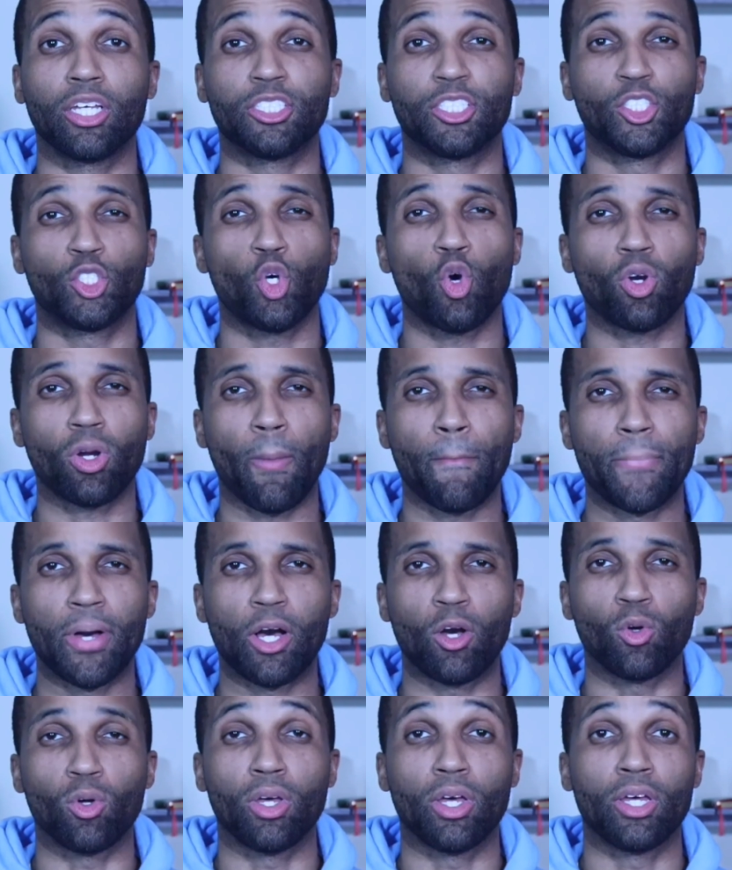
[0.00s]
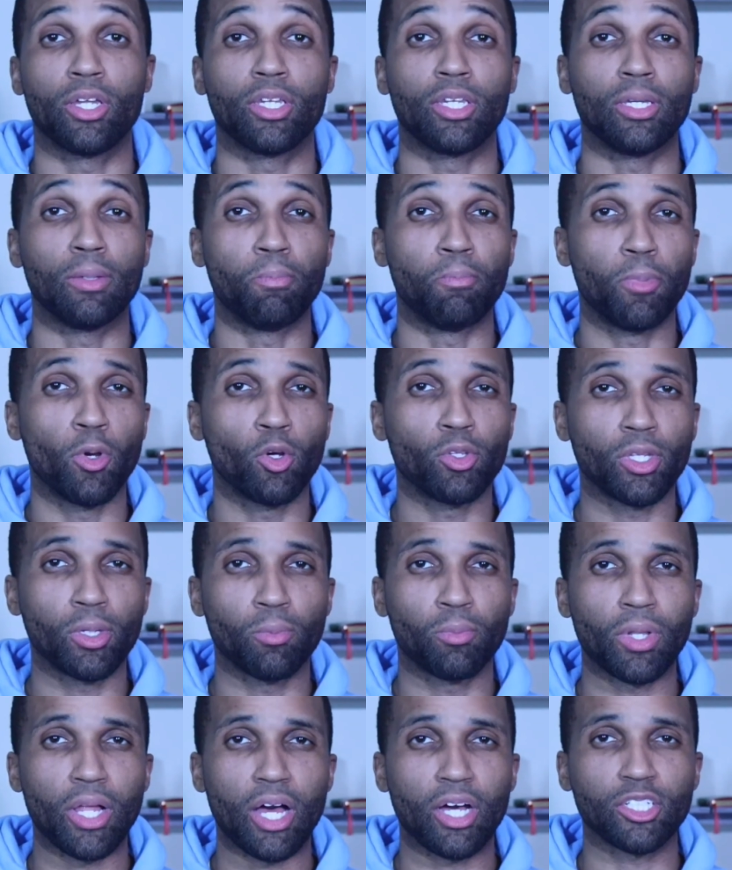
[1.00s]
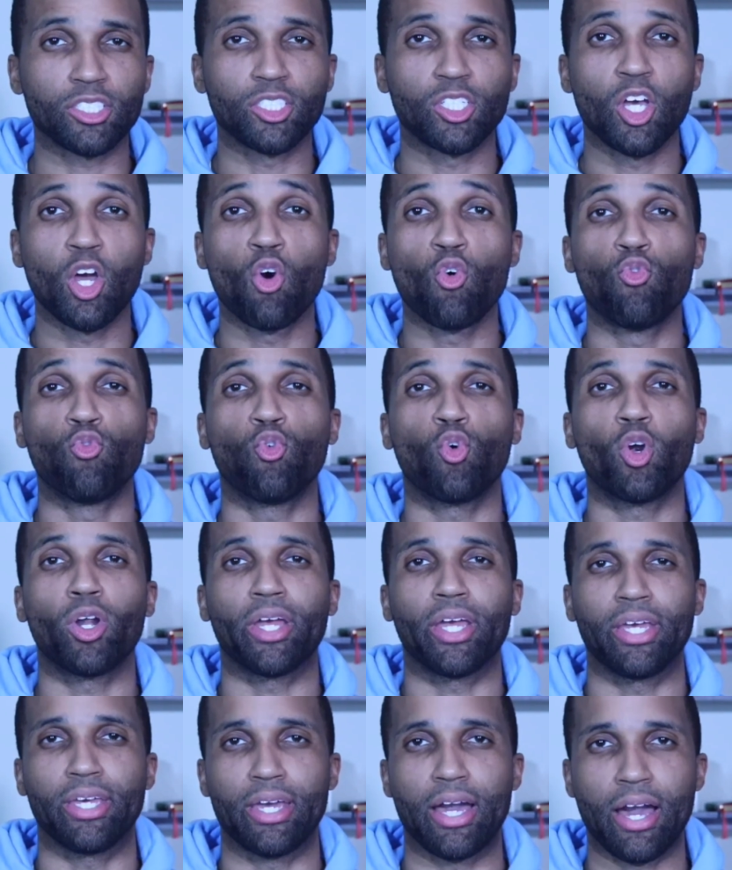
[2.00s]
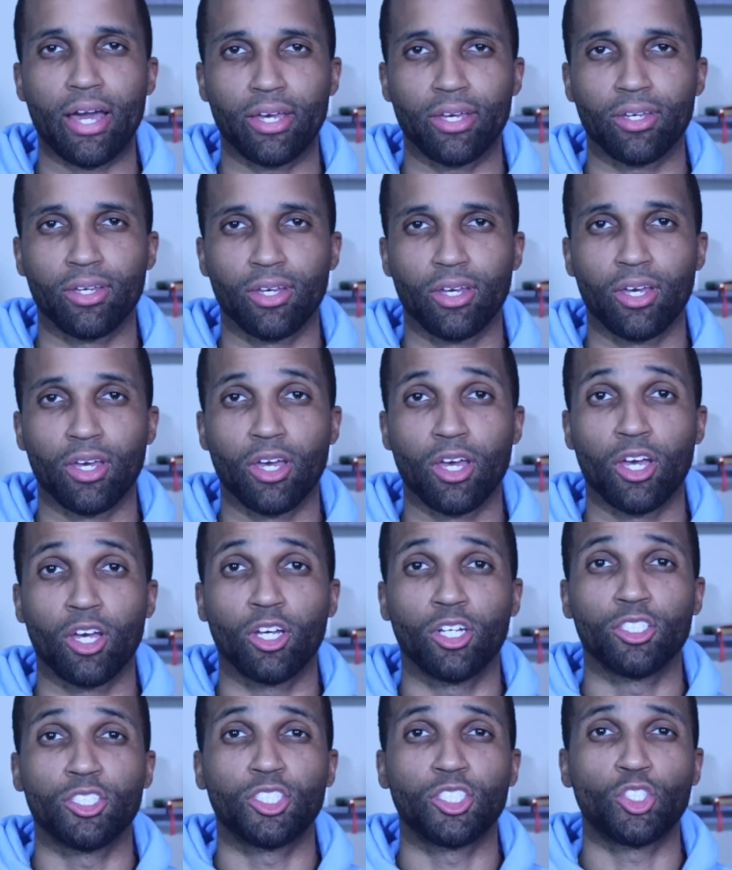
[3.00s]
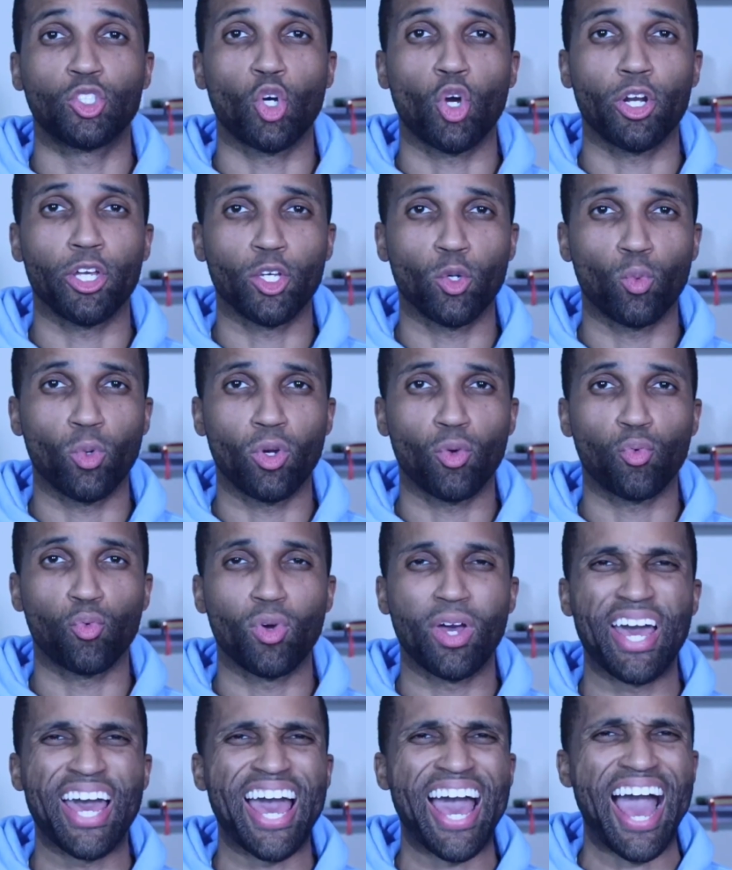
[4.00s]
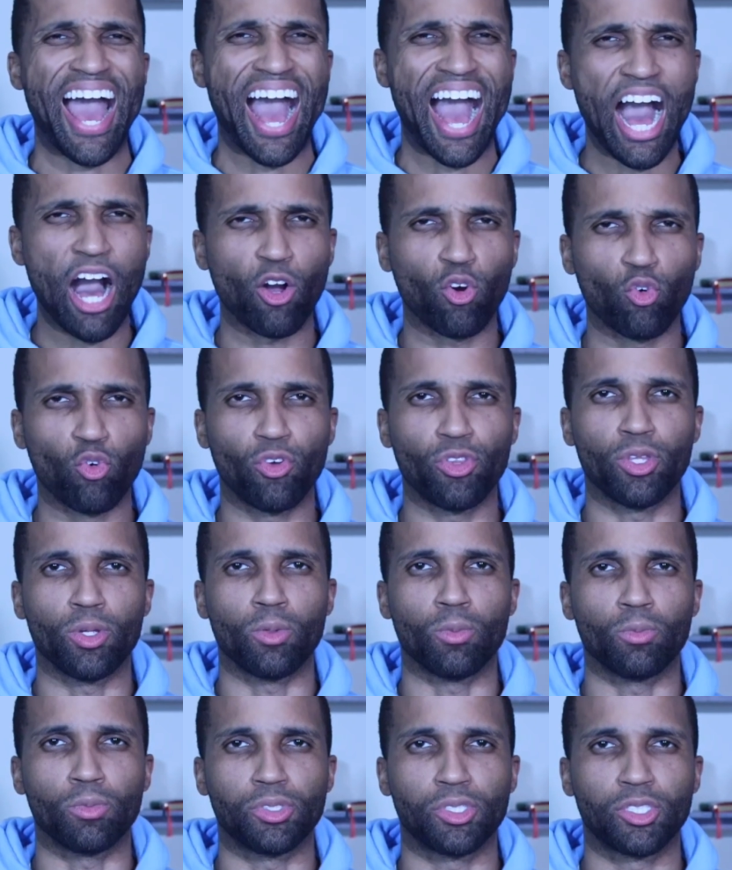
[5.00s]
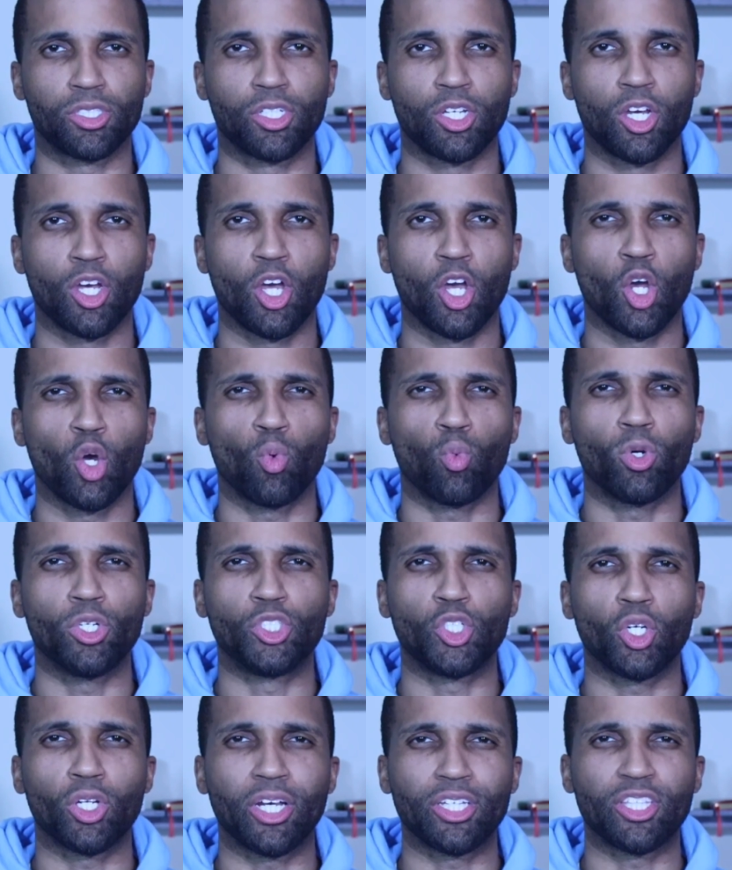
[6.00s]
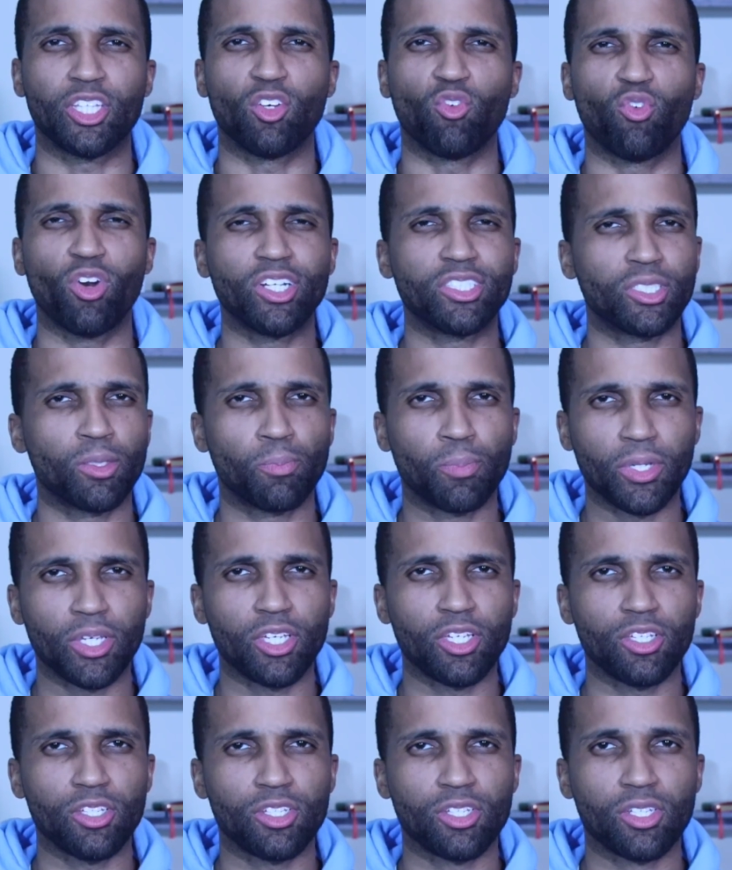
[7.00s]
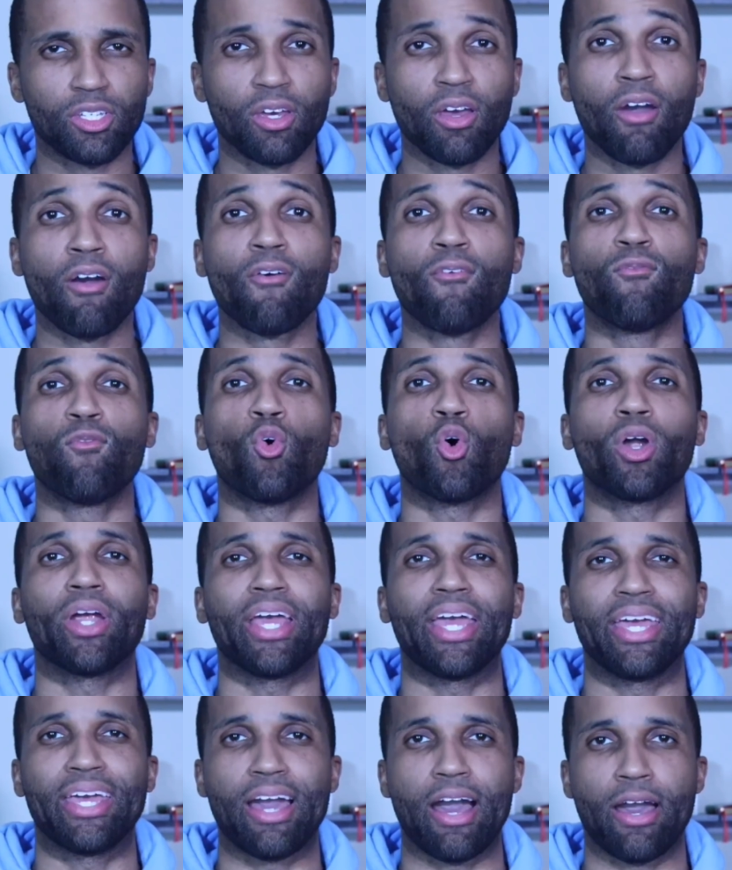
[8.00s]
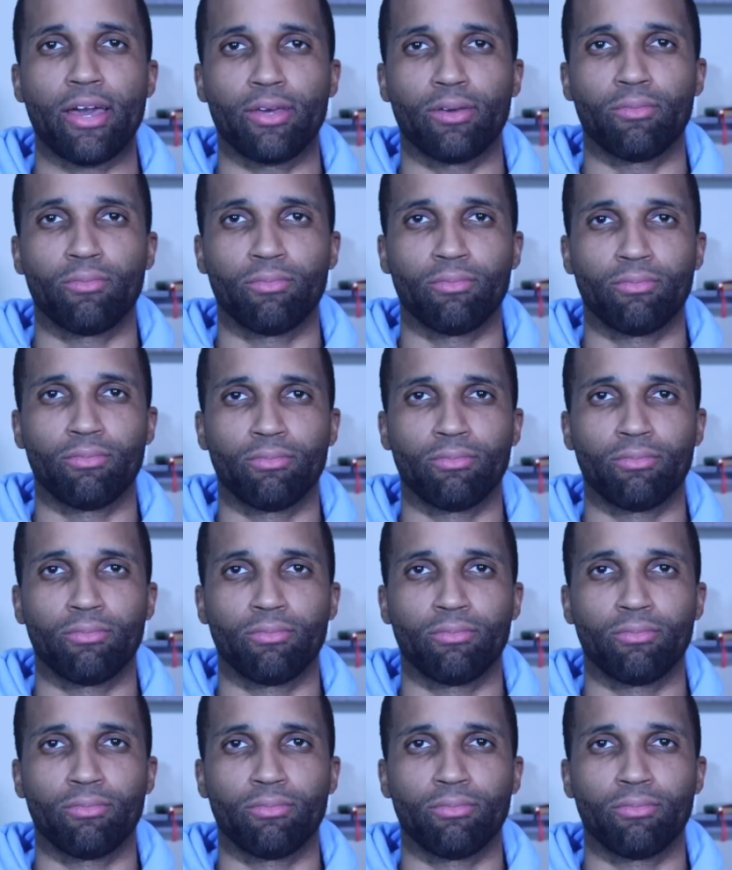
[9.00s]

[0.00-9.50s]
let's talk about the building blocks for AI, starting with algorithms, which are like the recipes for AI.